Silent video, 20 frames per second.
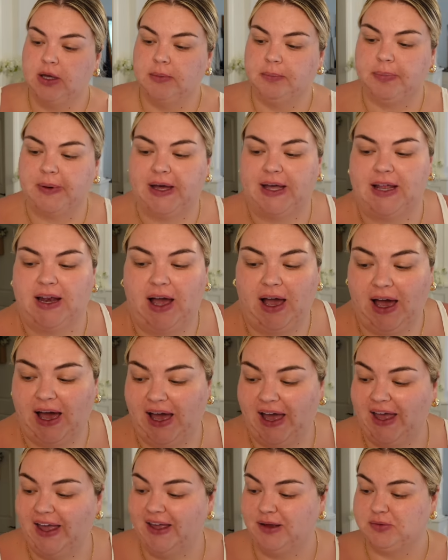But
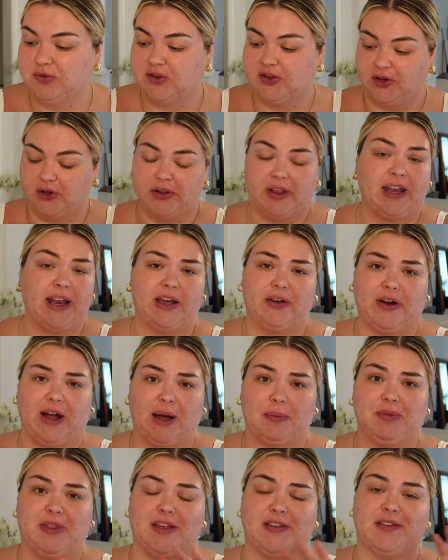I am so glad I
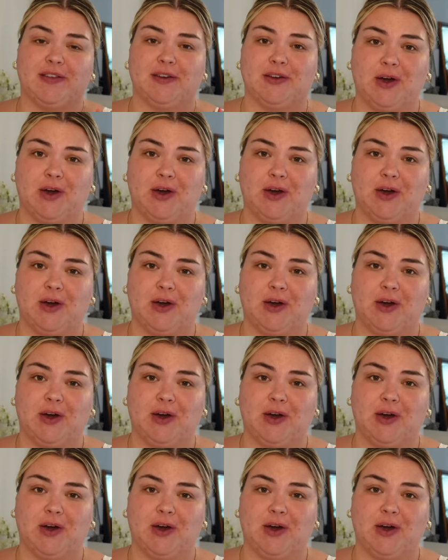grabbed this.